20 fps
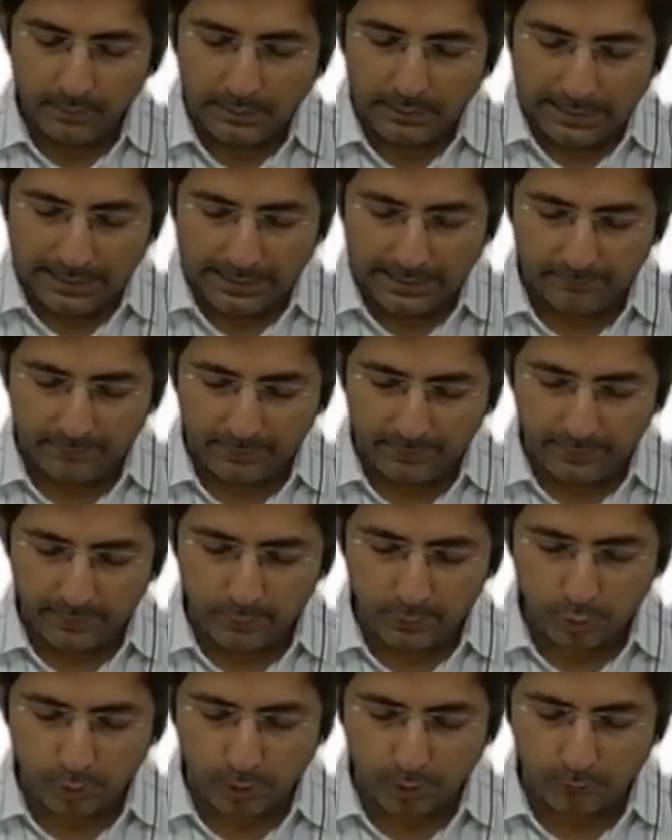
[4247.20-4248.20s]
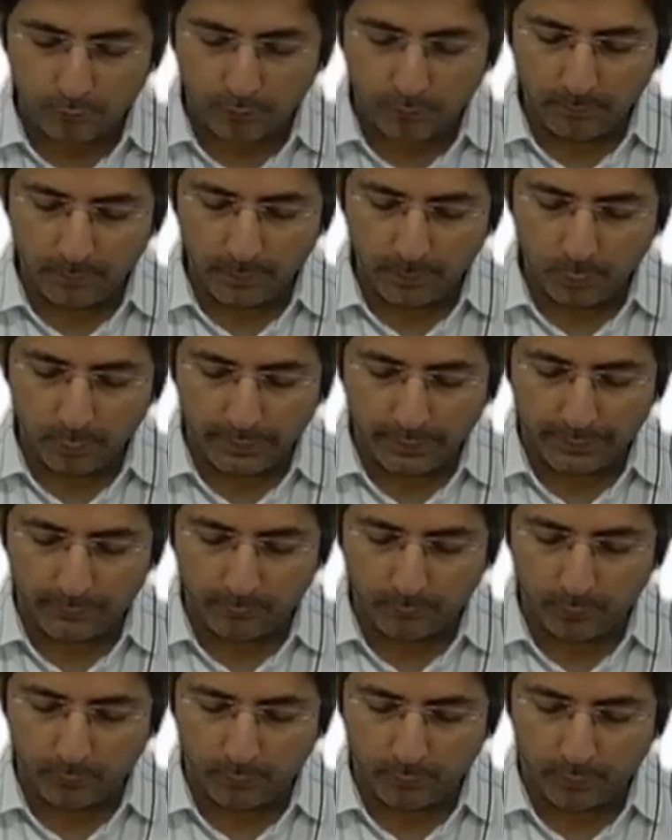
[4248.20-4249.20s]
I have written short form, but you write
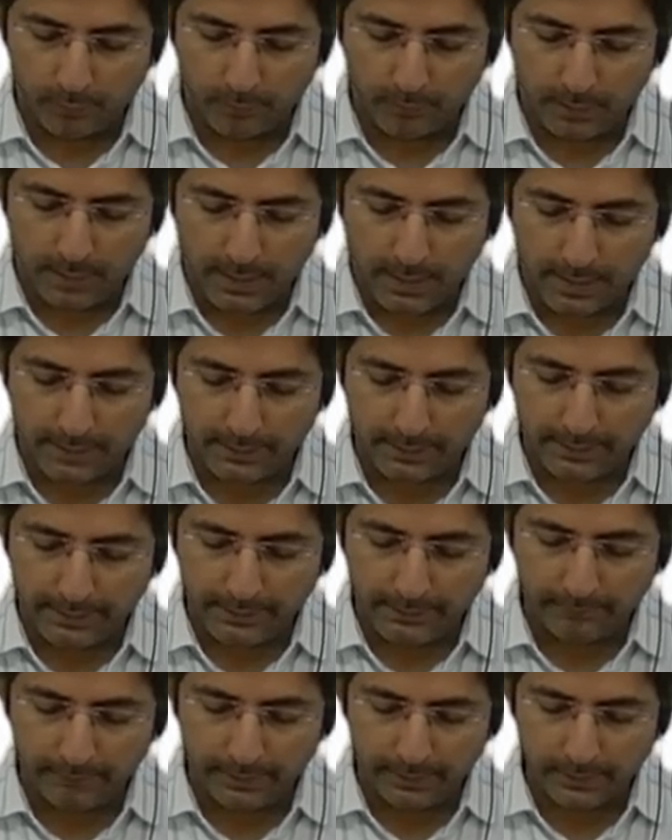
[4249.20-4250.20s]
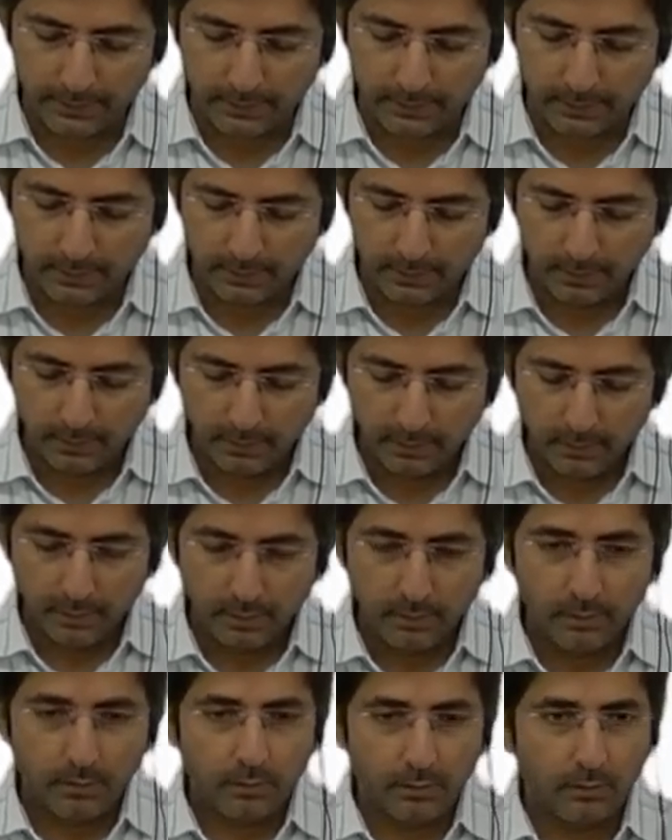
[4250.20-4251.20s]
full form. RD means
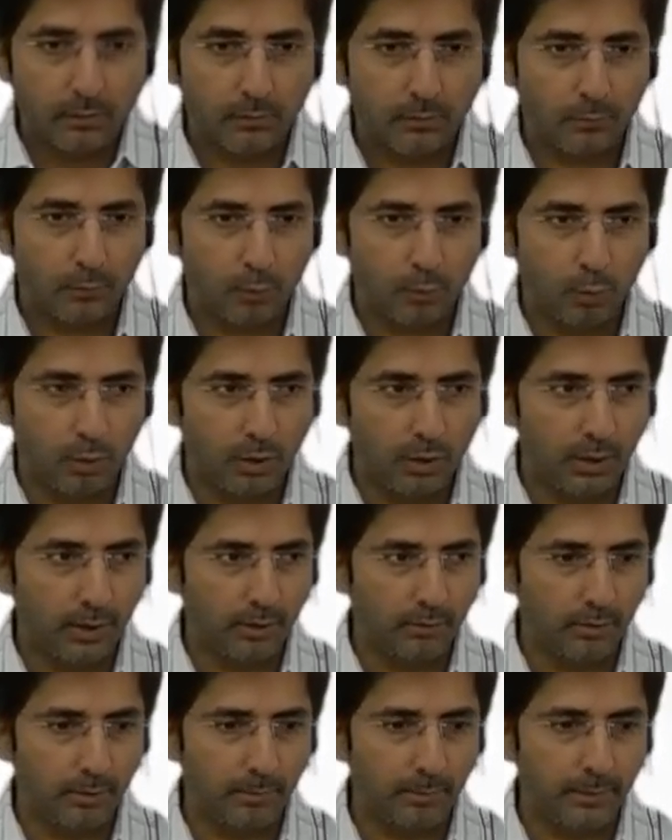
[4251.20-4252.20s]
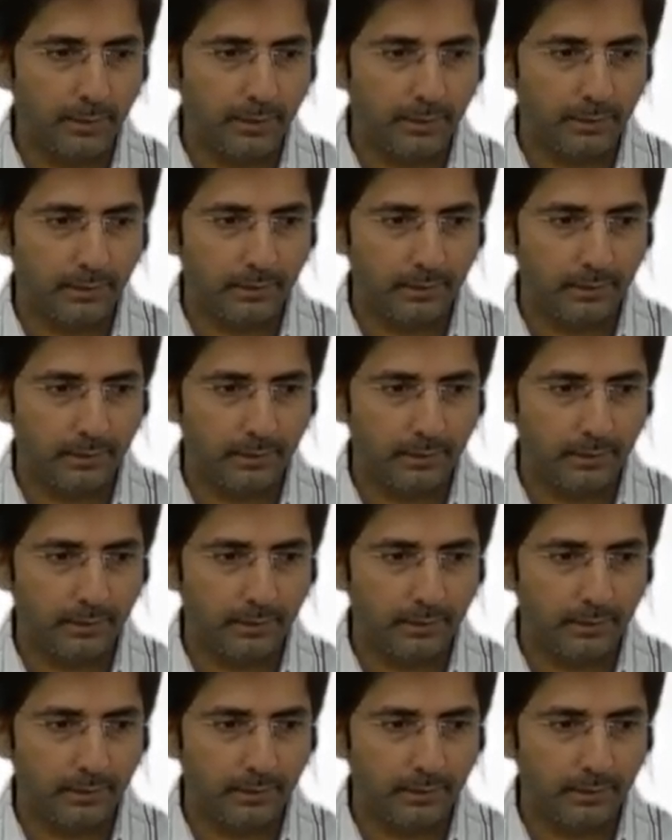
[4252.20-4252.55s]
rural development.